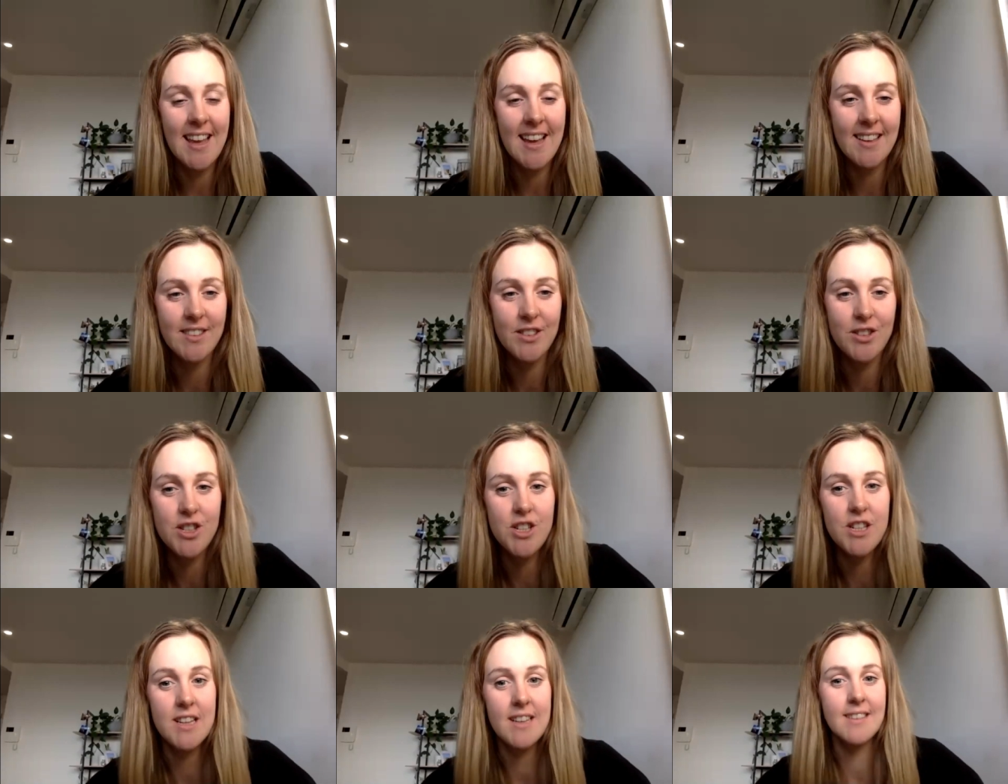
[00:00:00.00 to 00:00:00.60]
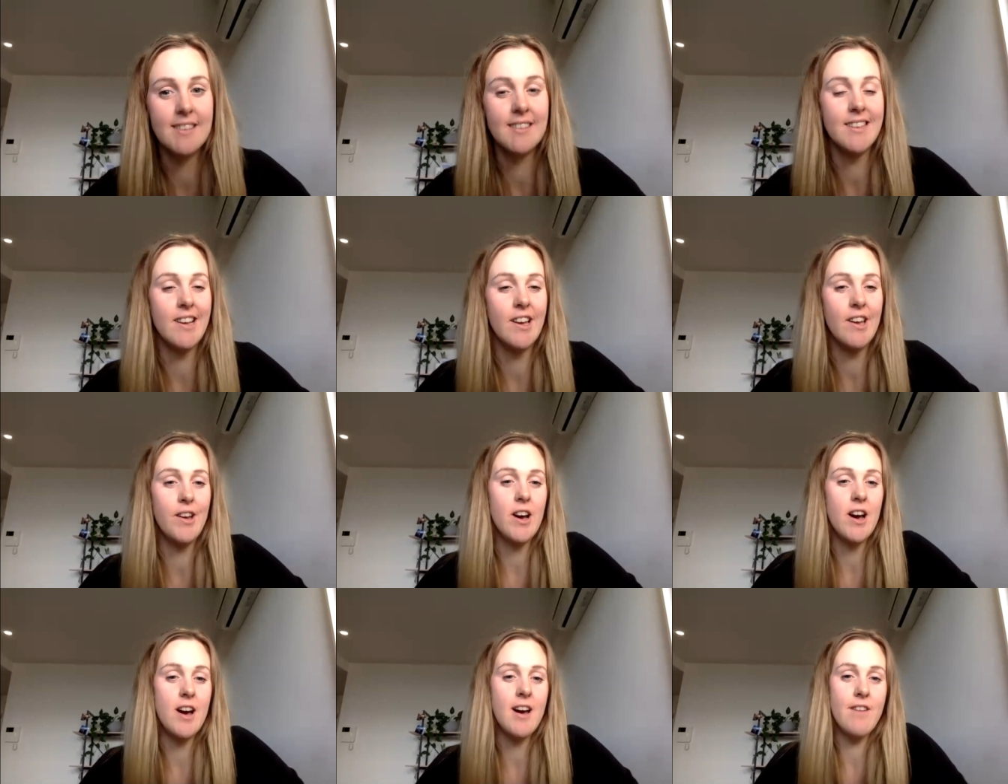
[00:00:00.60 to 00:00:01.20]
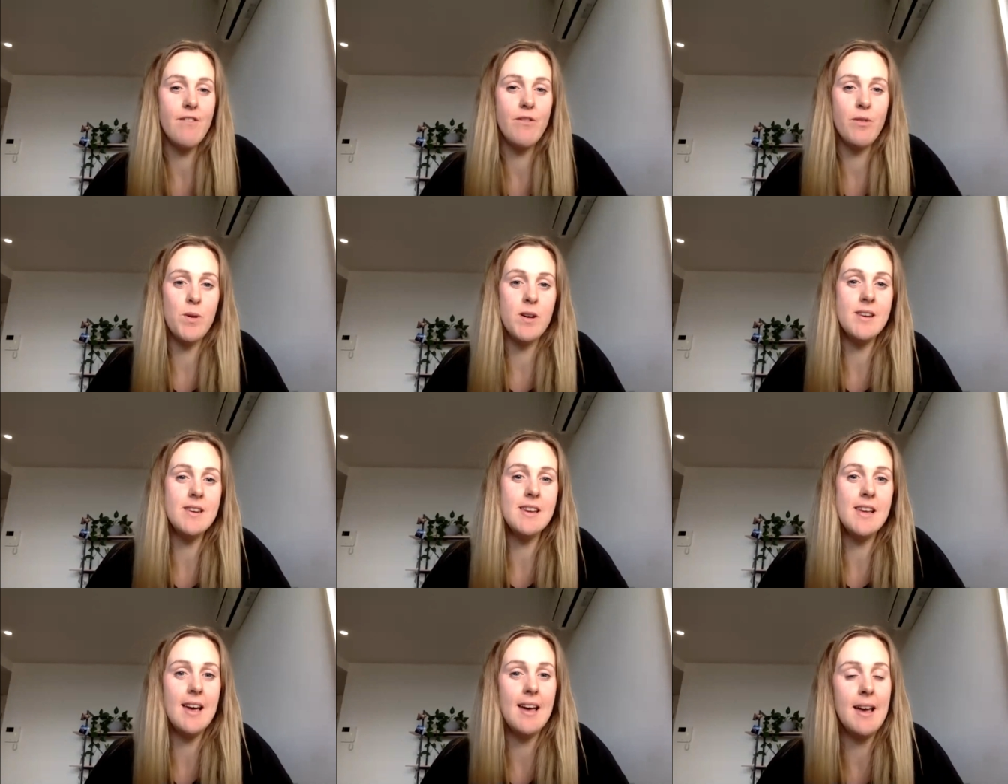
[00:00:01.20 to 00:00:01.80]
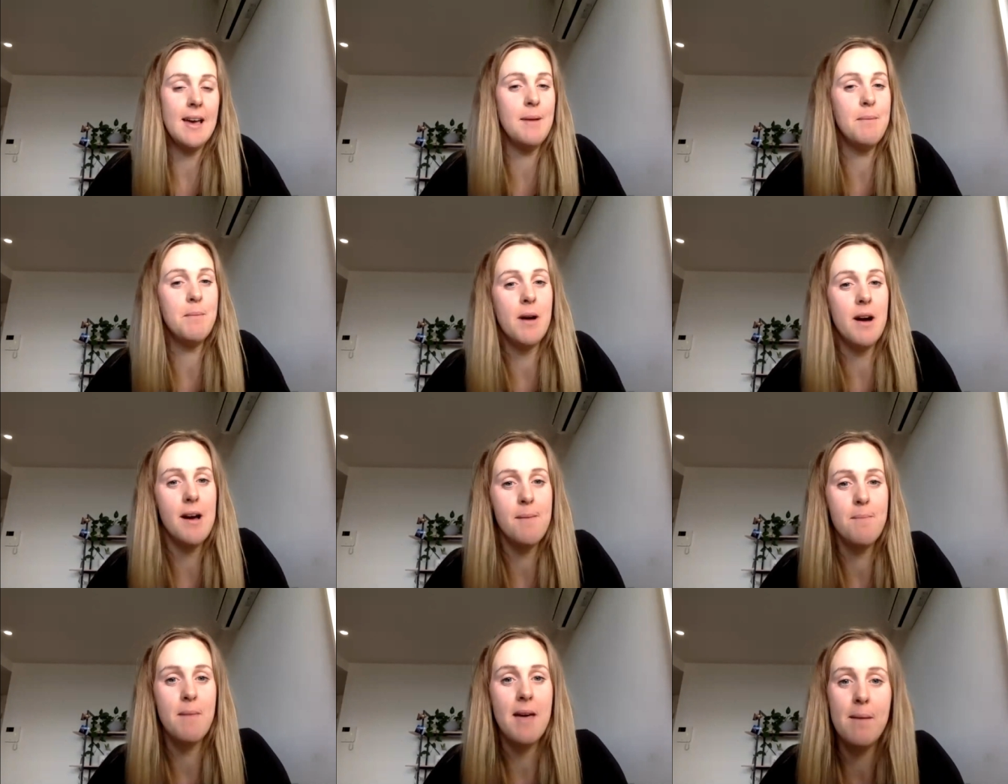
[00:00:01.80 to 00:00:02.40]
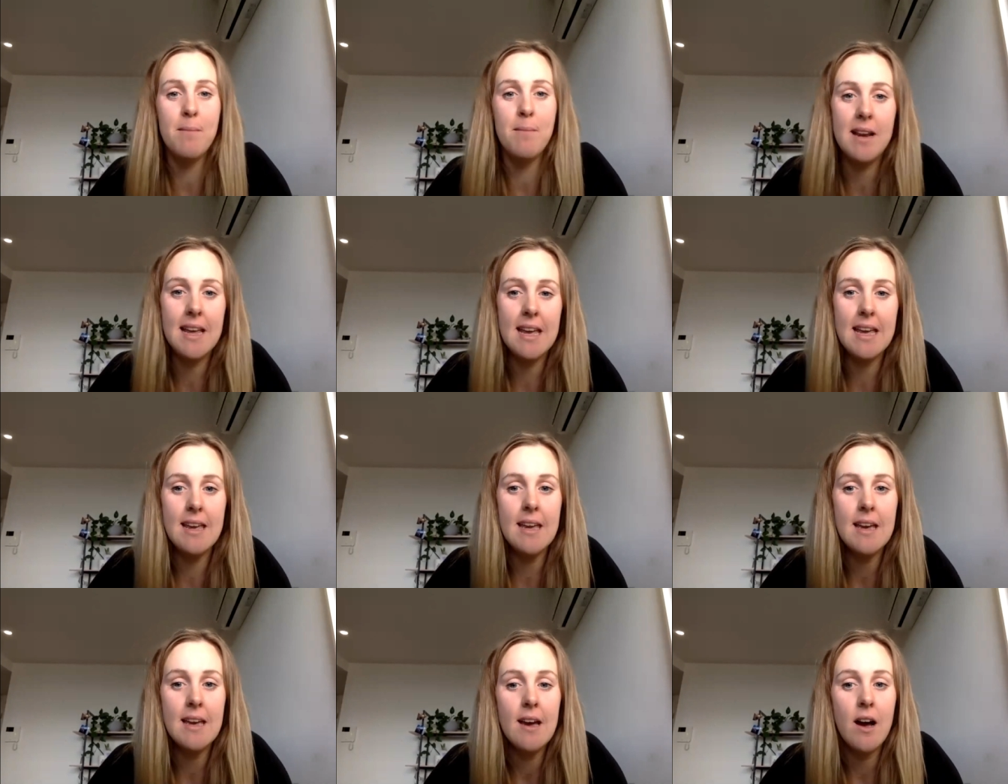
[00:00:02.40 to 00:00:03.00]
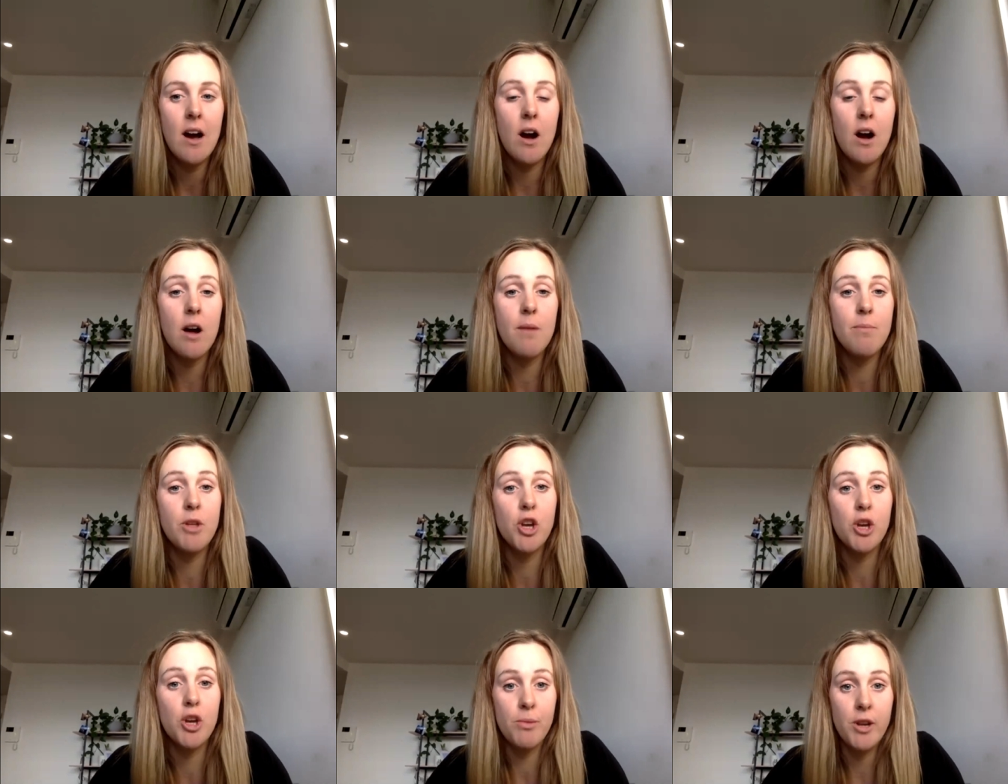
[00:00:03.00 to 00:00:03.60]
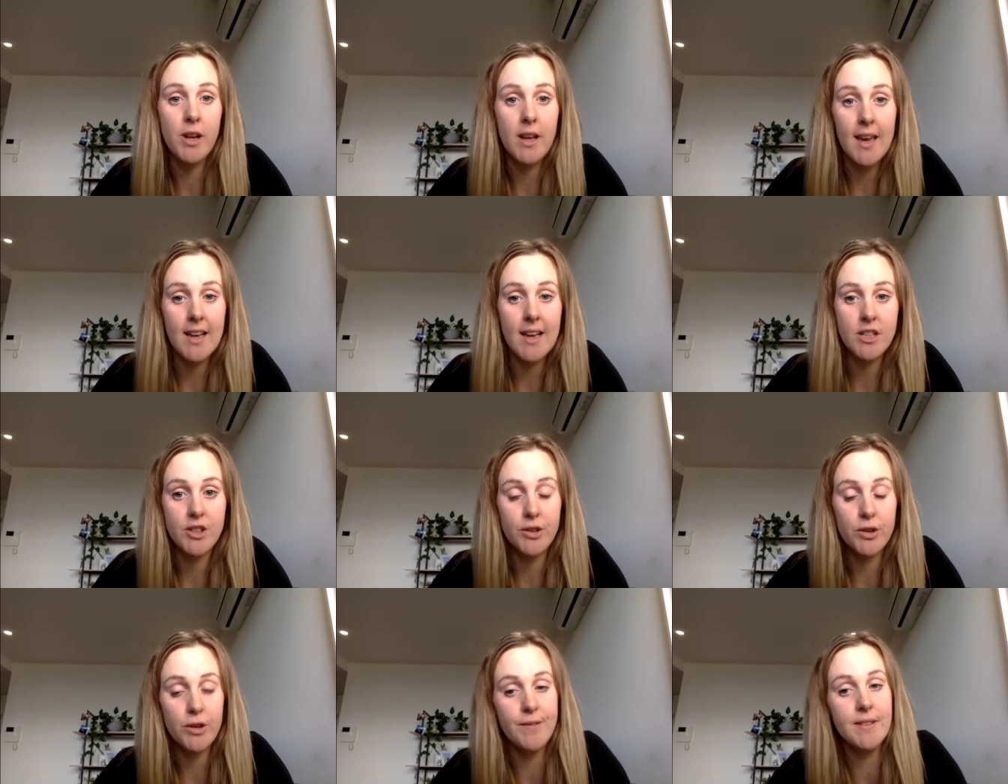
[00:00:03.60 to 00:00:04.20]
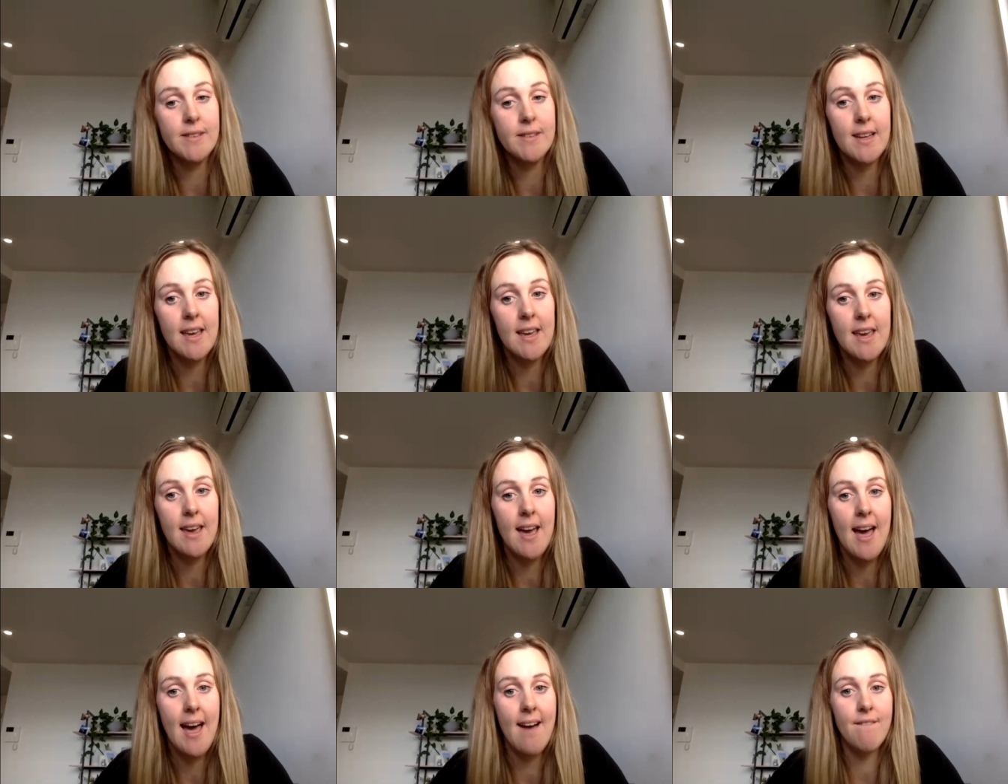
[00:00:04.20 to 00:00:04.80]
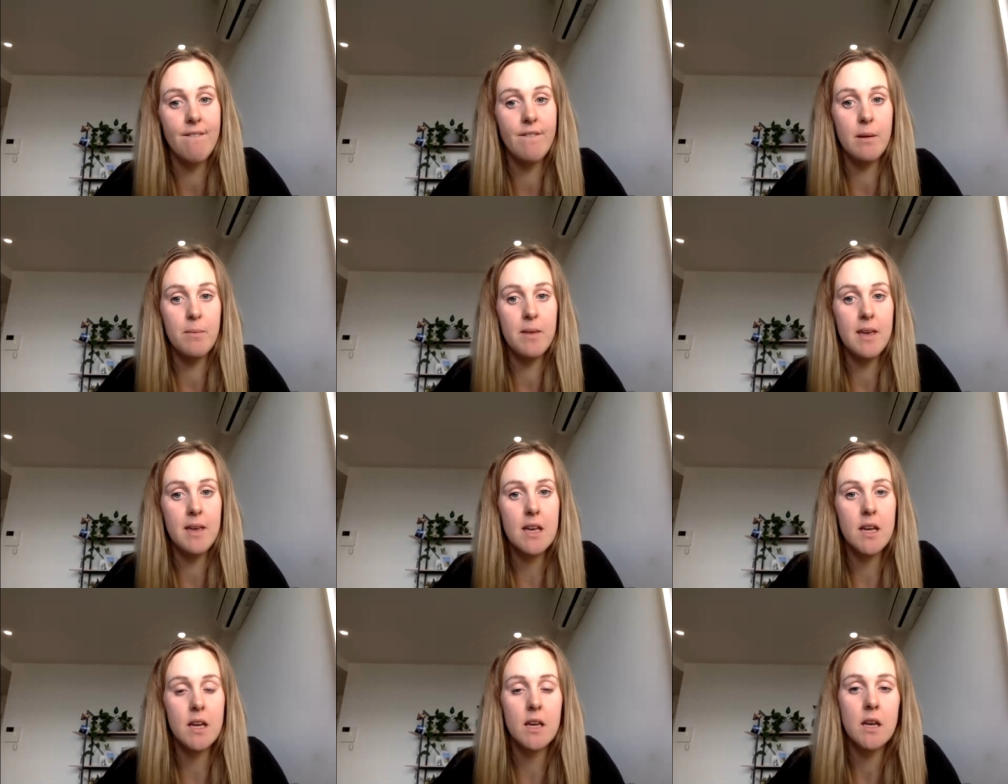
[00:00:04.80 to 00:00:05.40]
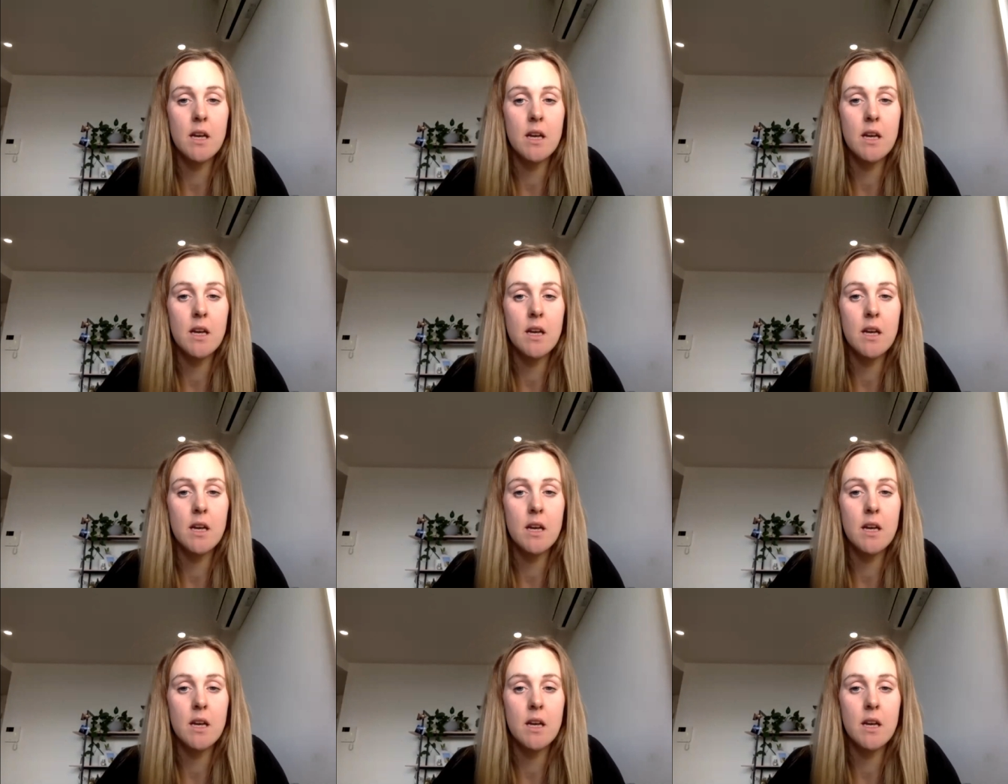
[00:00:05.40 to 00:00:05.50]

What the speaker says: Thanks, Tricia. So, hi, everyone. I'm Emily. I'm the communications officer here at Vimiac.